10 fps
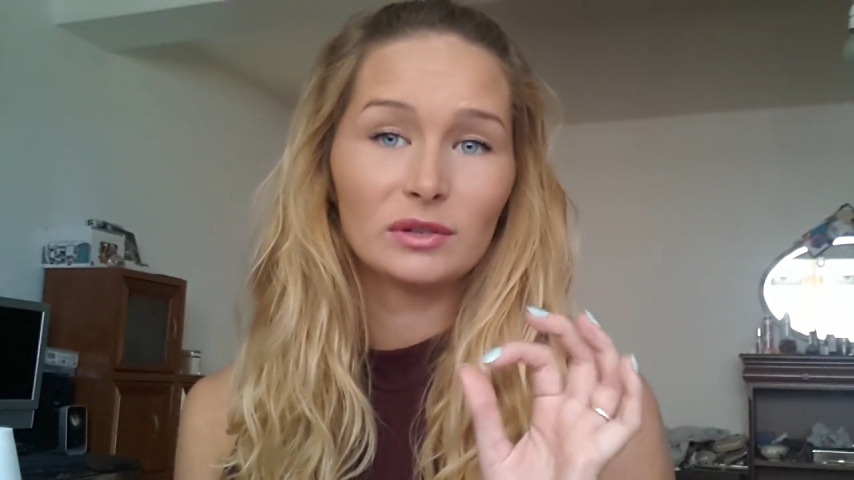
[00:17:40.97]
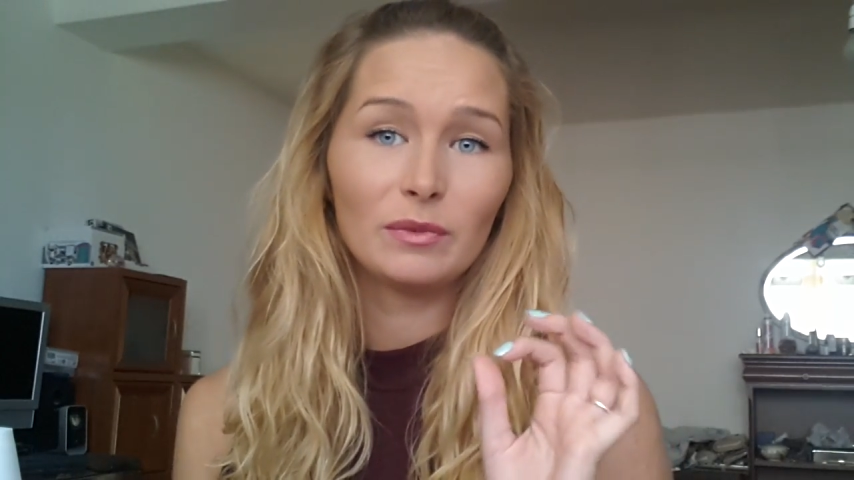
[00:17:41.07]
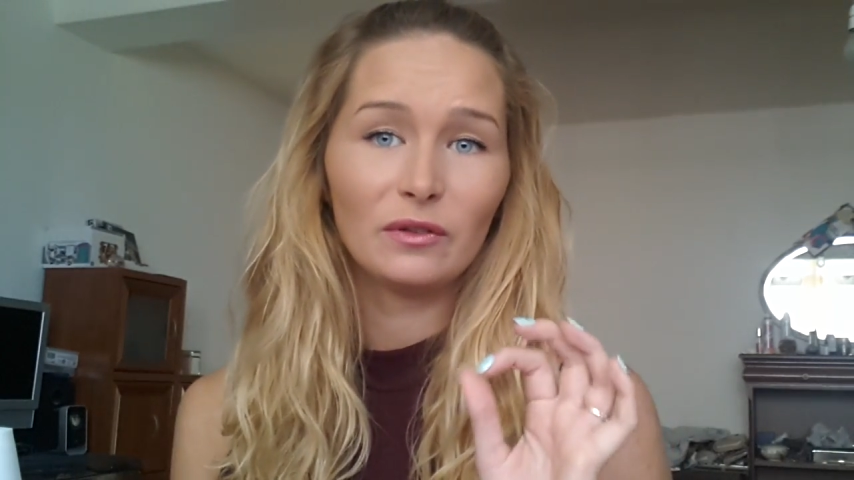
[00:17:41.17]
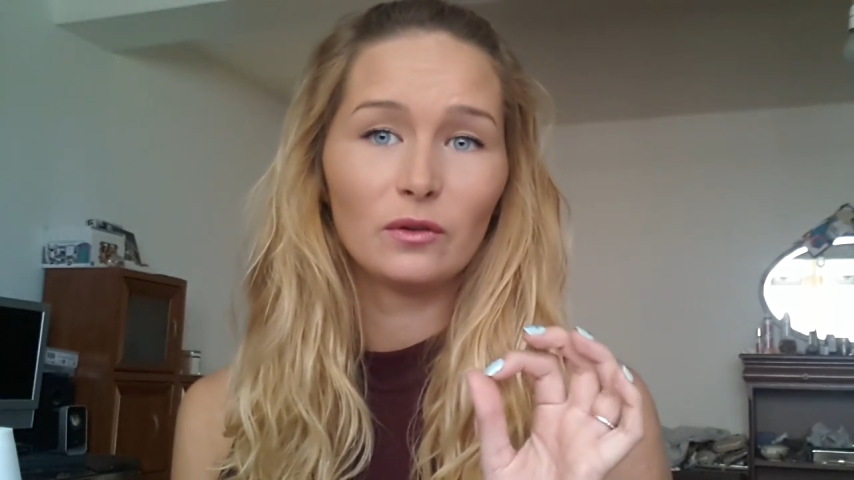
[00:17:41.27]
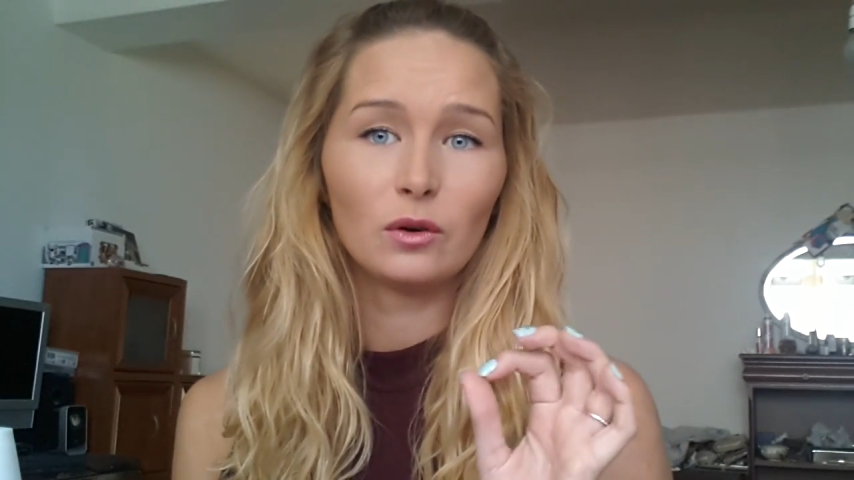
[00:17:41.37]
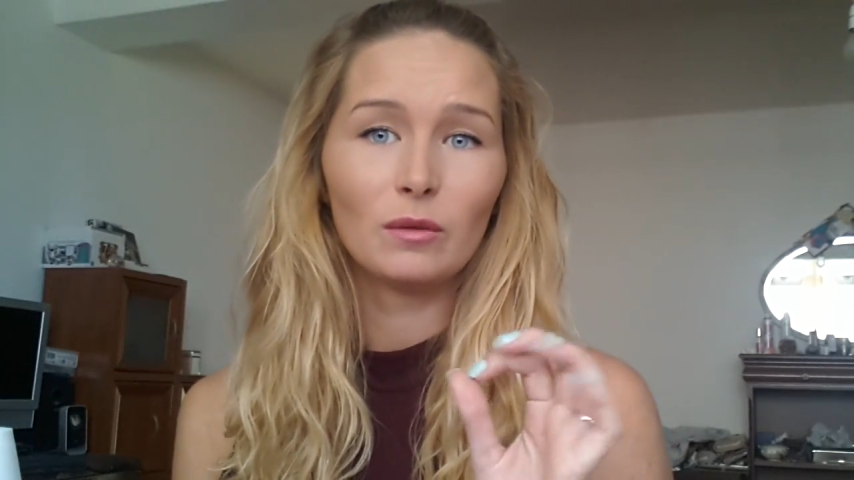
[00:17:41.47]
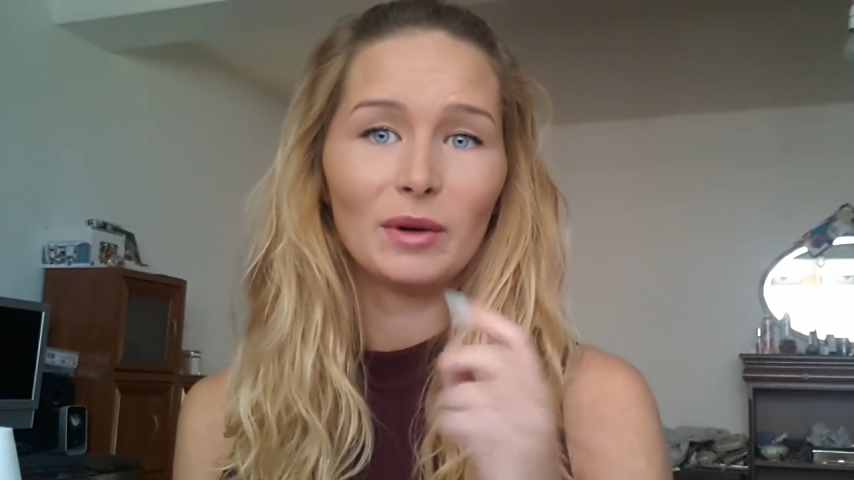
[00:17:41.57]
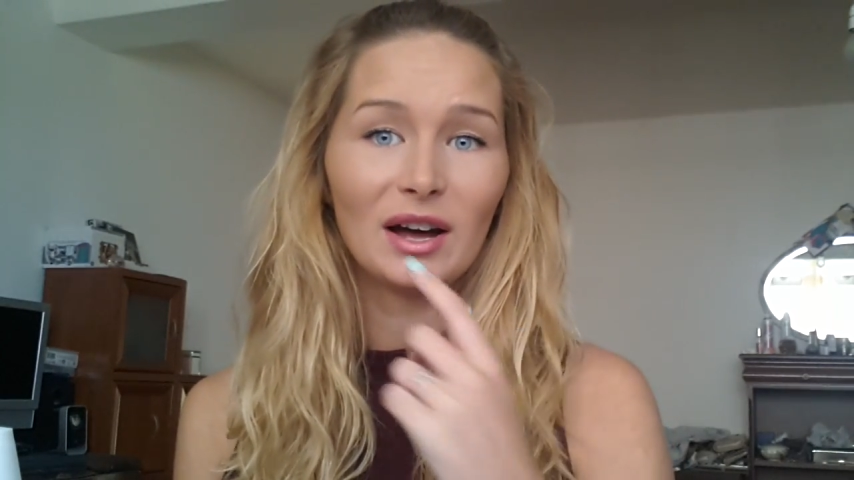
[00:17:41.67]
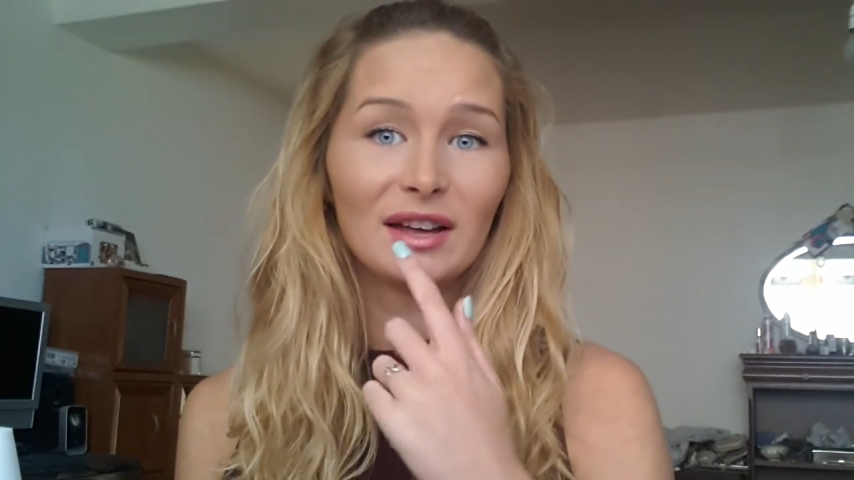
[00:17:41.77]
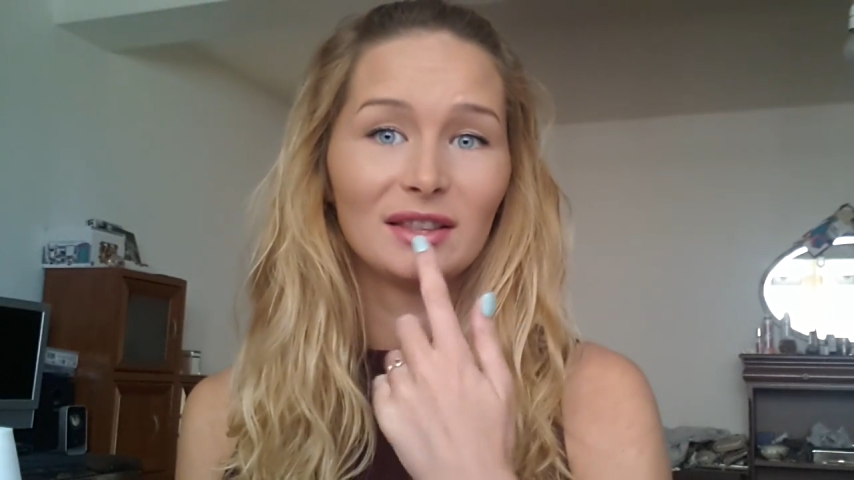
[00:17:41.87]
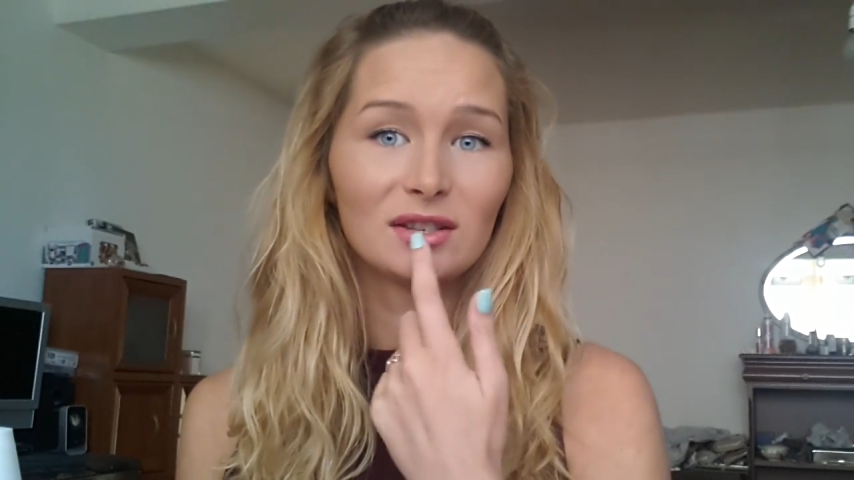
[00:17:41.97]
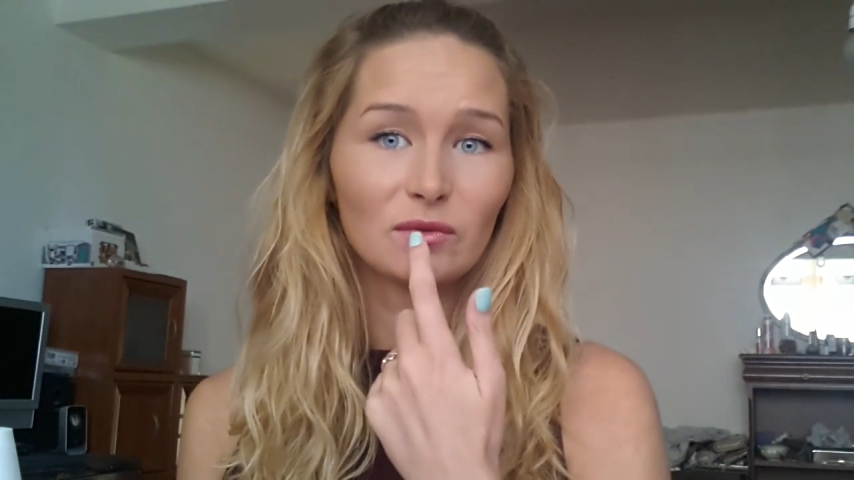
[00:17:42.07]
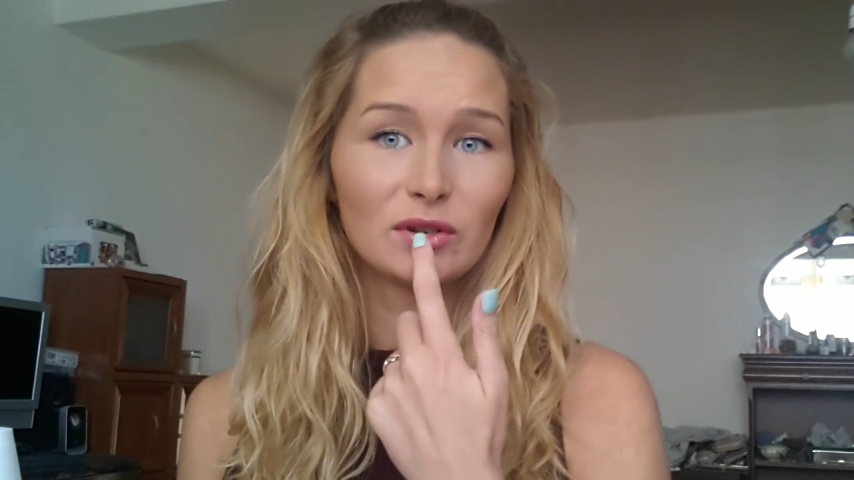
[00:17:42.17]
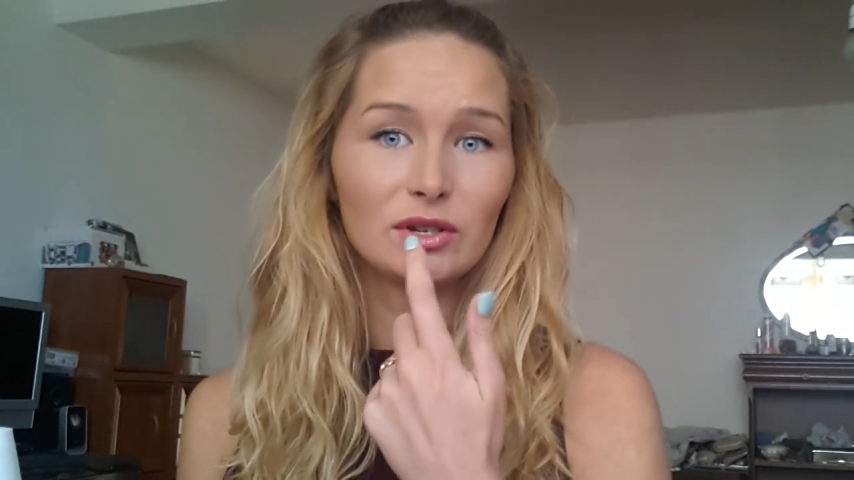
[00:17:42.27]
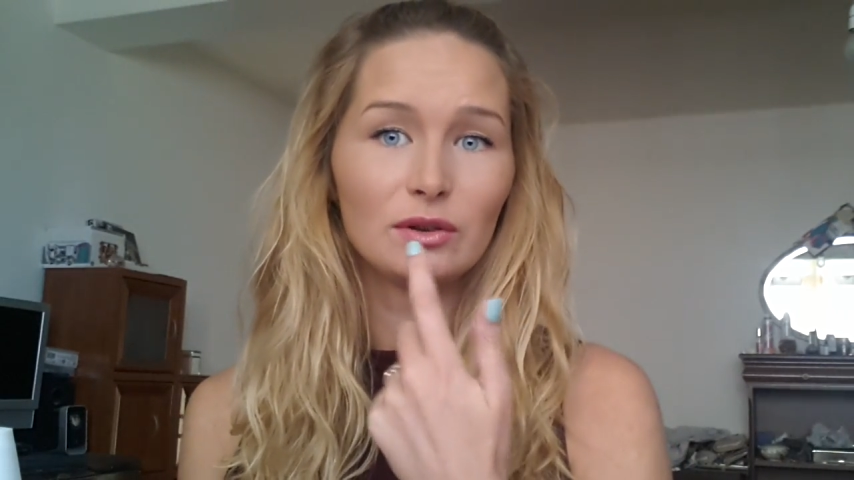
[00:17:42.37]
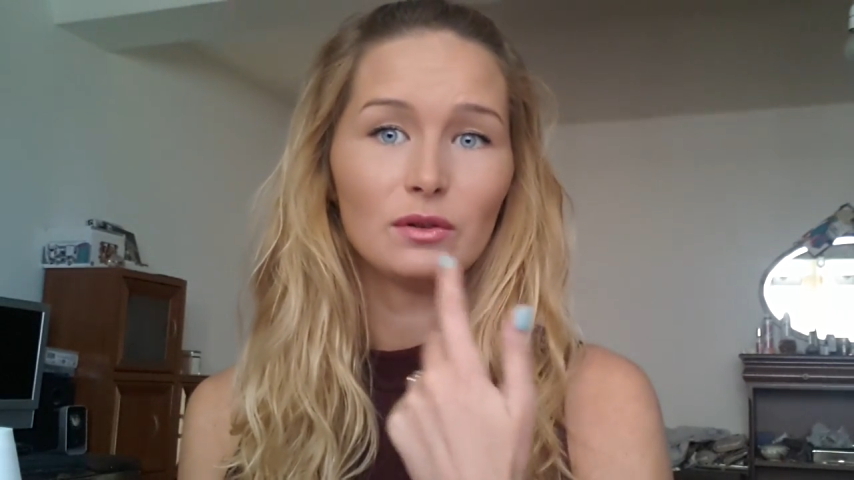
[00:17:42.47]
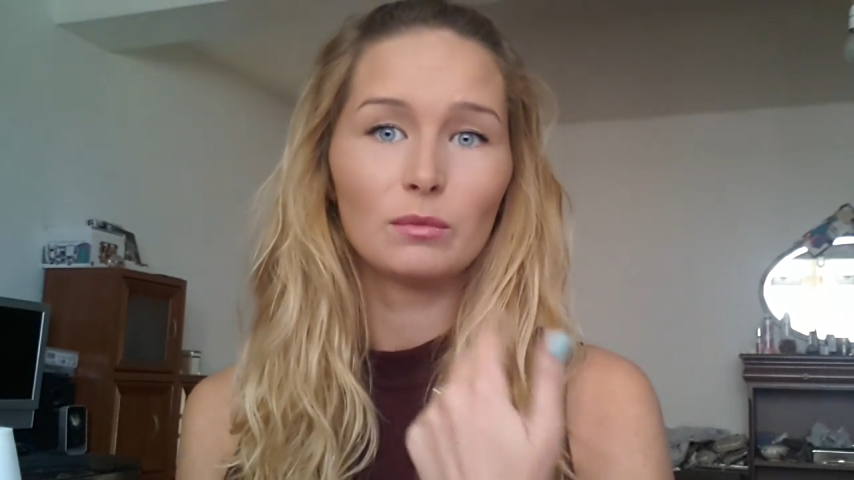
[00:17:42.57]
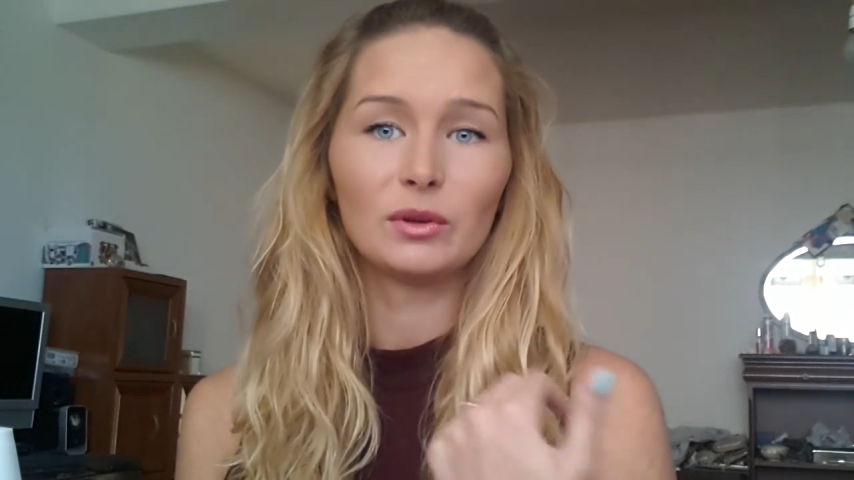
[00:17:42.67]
before behind this front tooth,